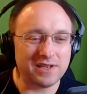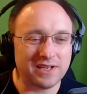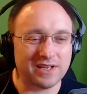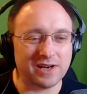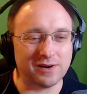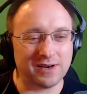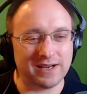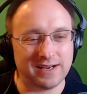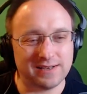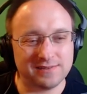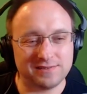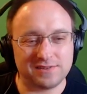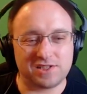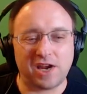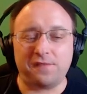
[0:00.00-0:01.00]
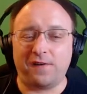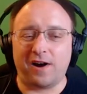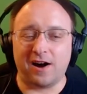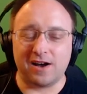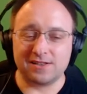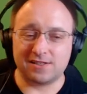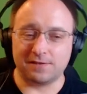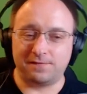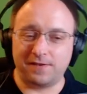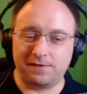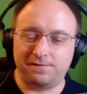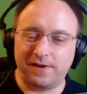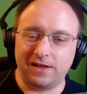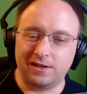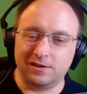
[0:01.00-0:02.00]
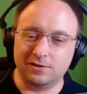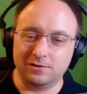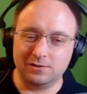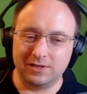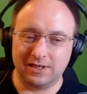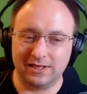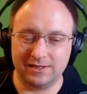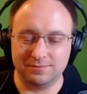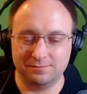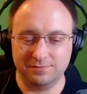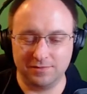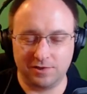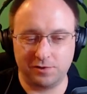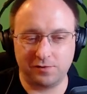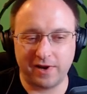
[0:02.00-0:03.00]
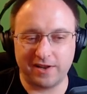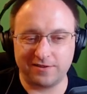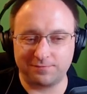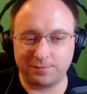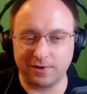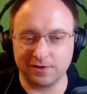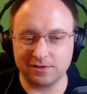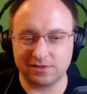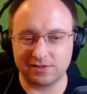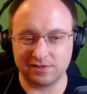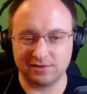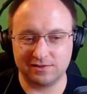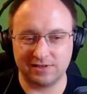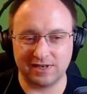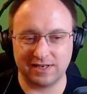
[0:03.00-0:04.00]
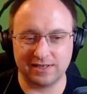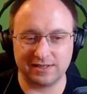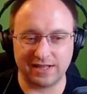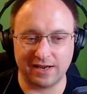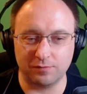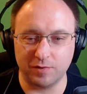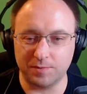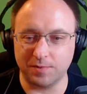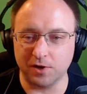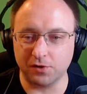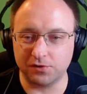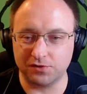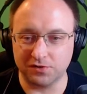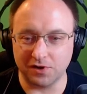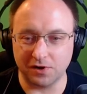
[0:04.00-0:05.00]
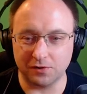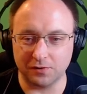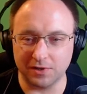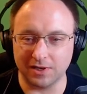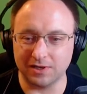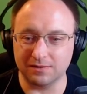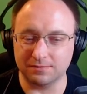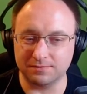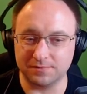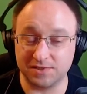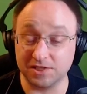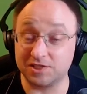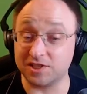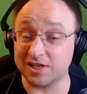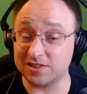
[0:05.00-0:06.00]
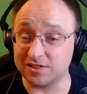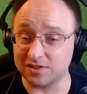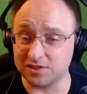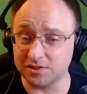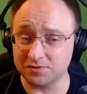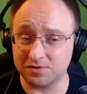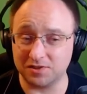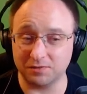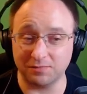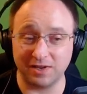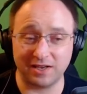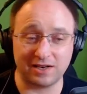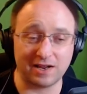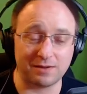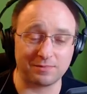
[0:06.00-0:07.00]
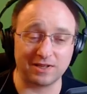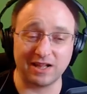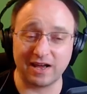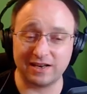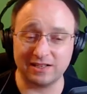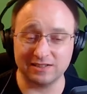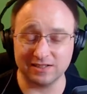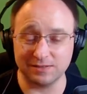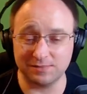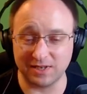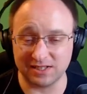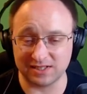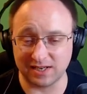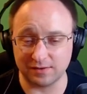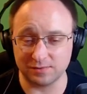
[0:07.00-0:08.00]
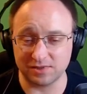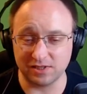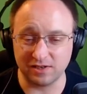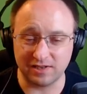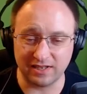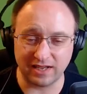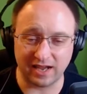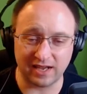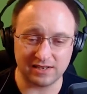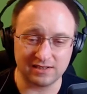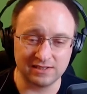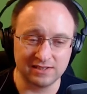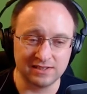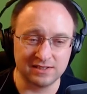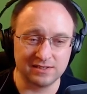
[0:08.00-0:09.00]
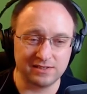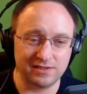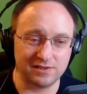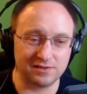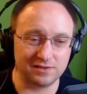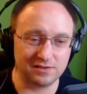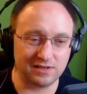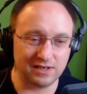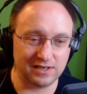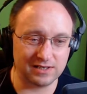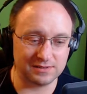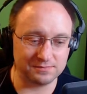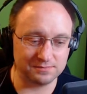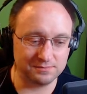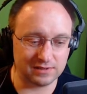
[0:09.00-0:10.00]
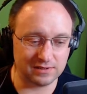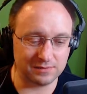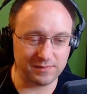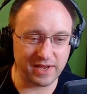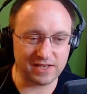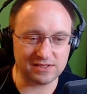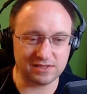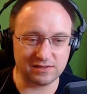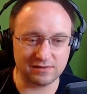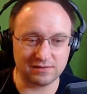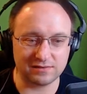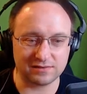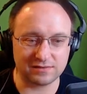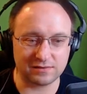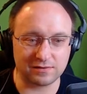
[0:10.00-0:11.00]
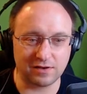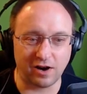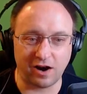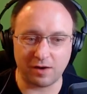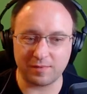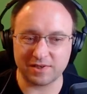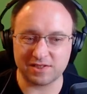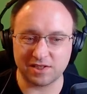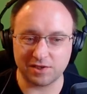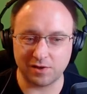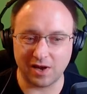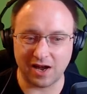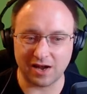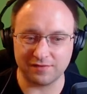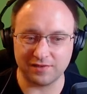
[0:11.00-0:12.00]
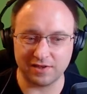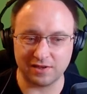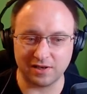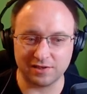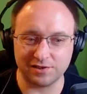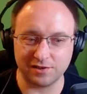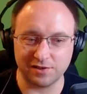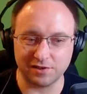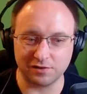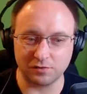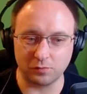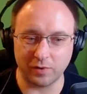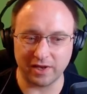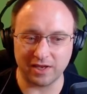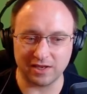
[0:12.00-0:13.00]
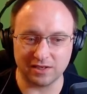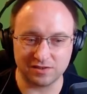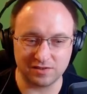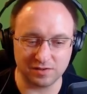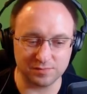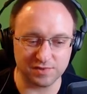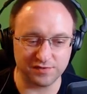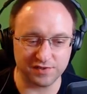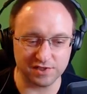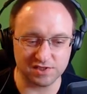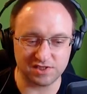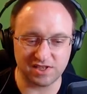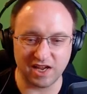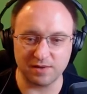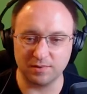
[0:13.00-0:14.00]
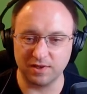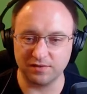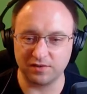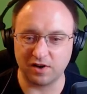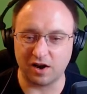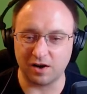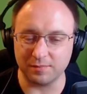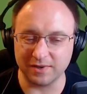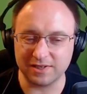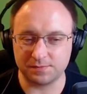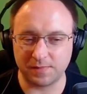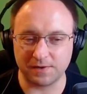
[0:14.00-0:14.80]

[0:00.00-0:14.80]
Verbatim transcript: You know, uh, Jeff Haas, a, a fellow uh, creative person uh, that we both know, uh, suggested you to me, and I'm glad he did, because I was looking at your um, amazing comics that you have in, under your wing in terms of your stable of comics.